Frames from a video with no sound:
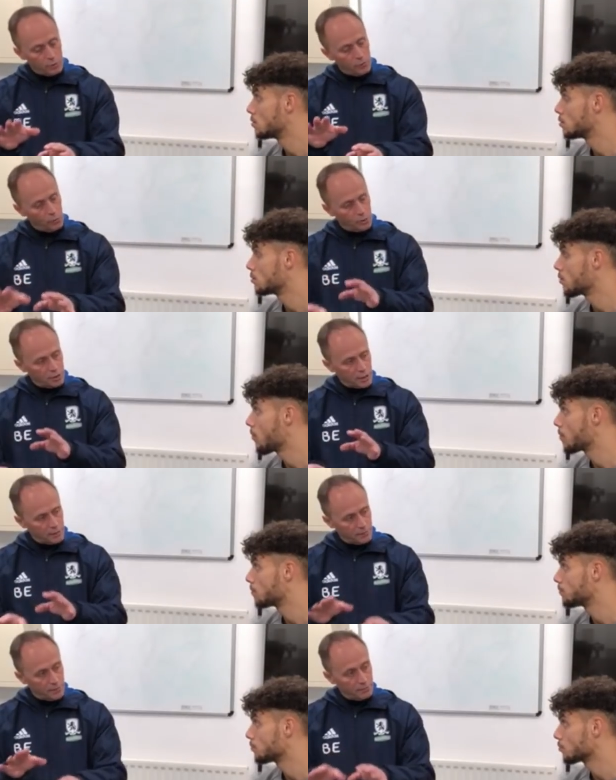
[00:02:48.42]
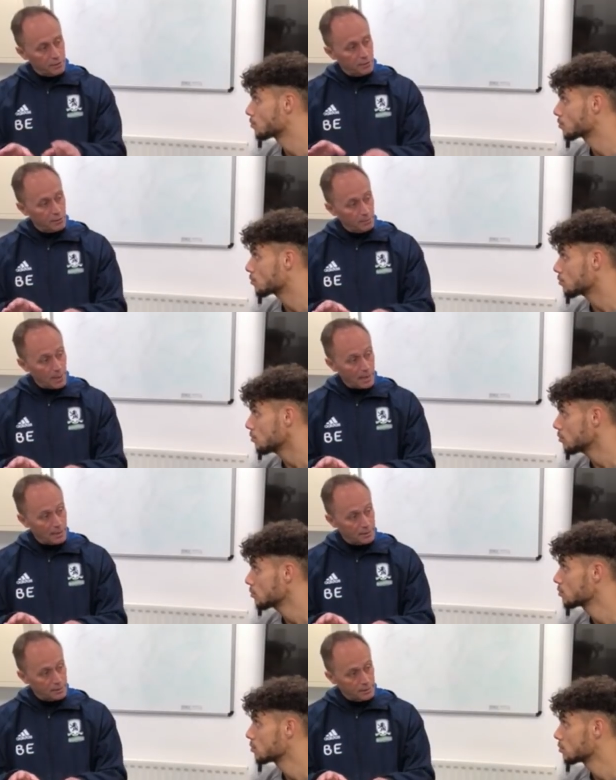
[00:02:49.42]
Speaker 1: a 47-53
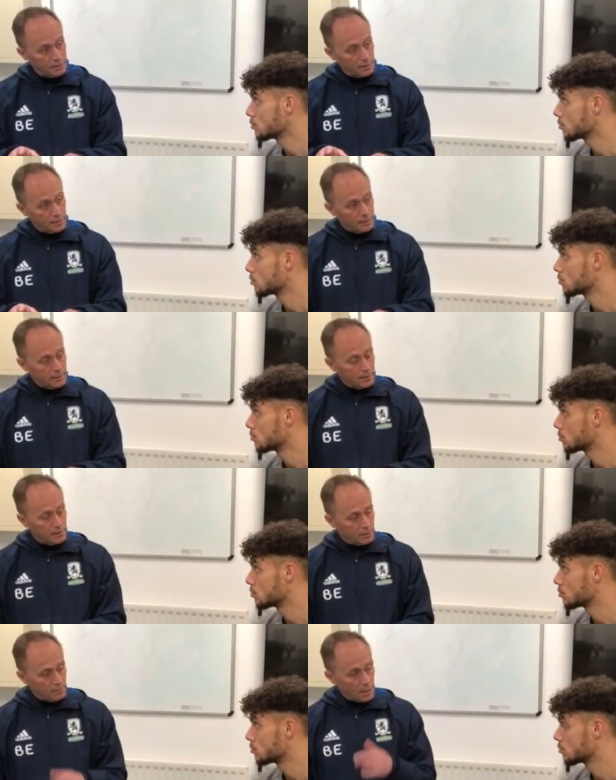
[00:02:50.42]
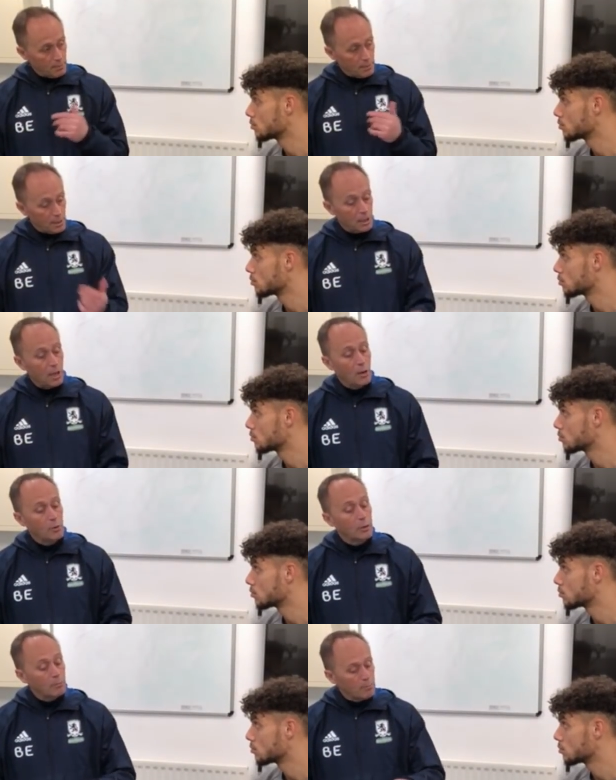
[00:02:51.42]
balance. So maybe the load,
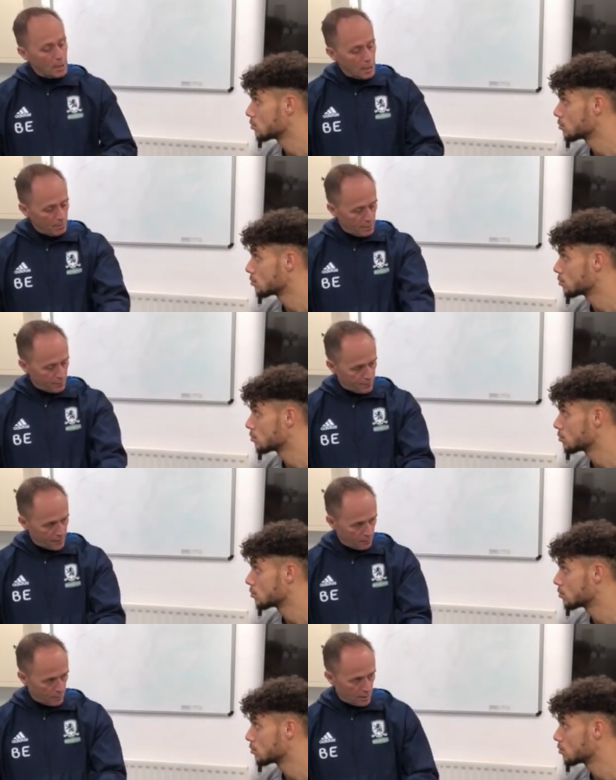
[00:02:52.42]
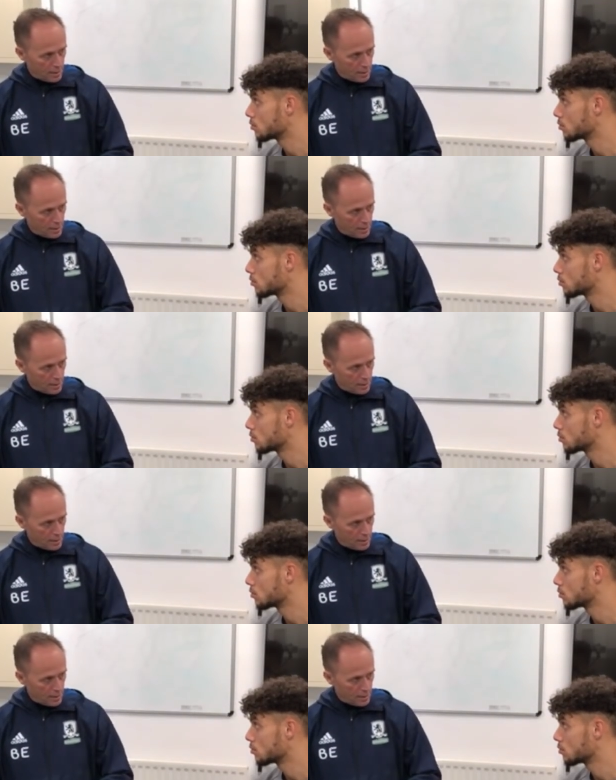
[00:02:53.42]
maybe the fact that the